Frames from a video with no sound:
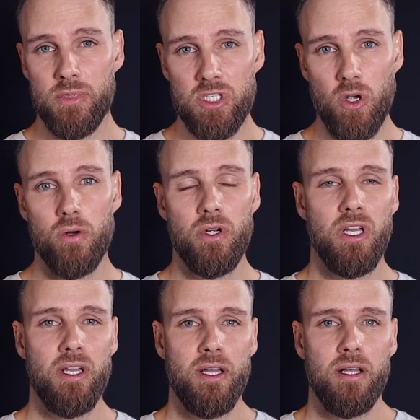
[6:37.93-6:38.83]
So,
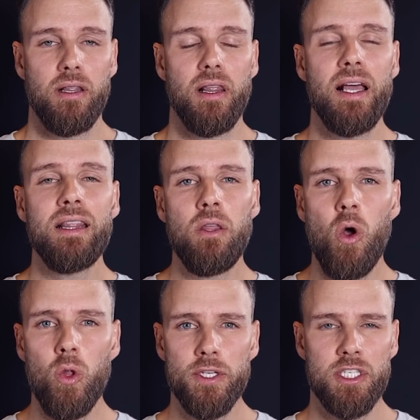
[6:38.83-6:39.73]
let the
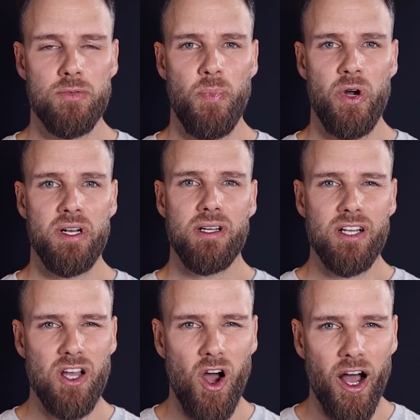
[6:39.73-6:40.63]
Holy Spirit
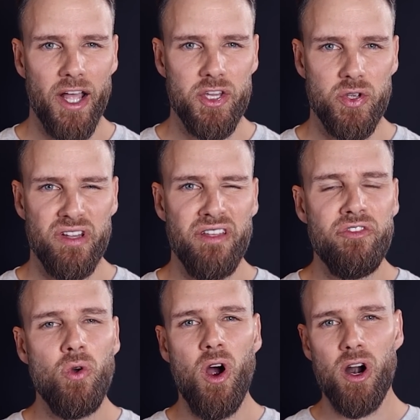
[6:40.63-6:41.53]
guide you. And
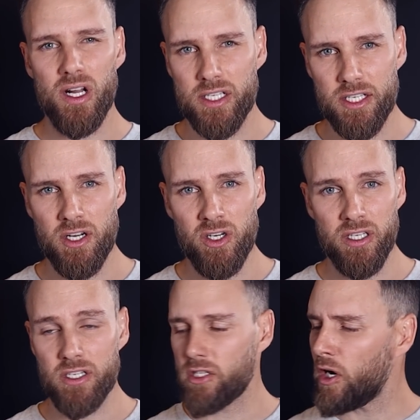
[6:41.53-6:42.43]
if you are
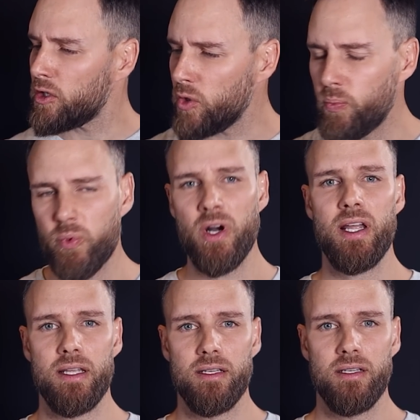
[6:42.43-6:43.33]
uncertain, start to
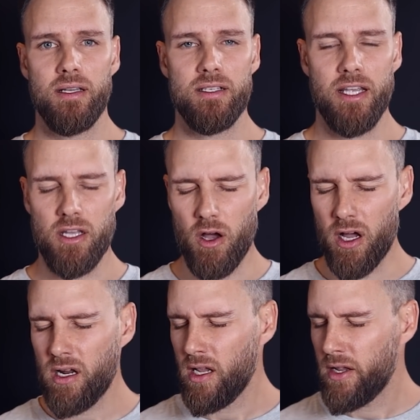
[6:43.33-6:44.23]
pray and say,
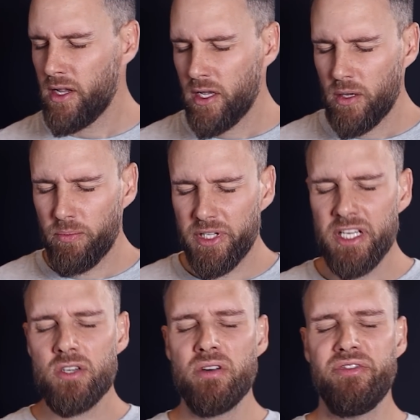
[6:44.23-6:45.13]
God,
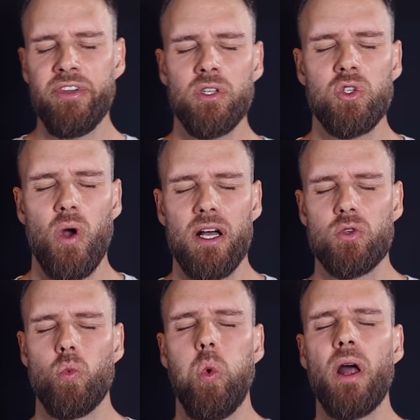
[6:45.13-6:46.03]
please reveal to
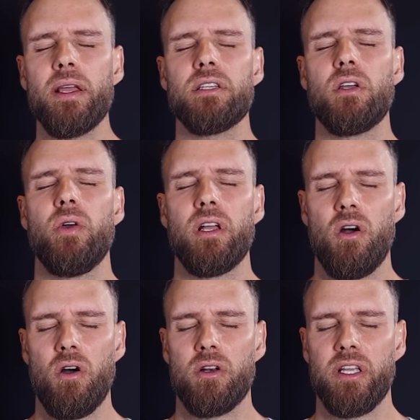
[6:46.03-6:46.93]
us what is going
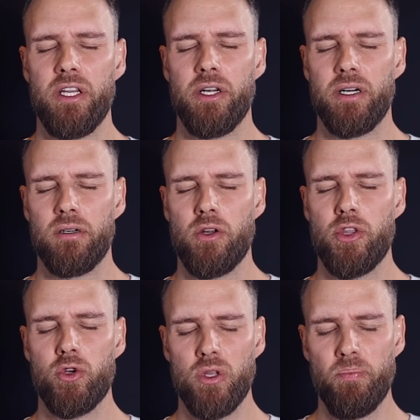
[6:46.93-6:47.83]
on here
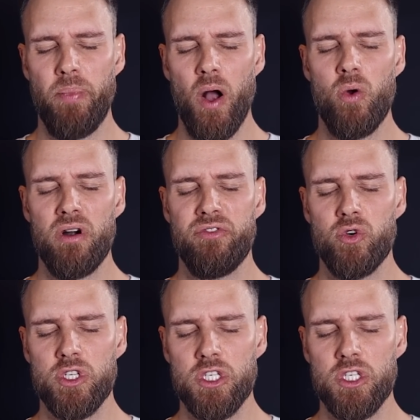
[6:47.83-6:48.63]
through the power of your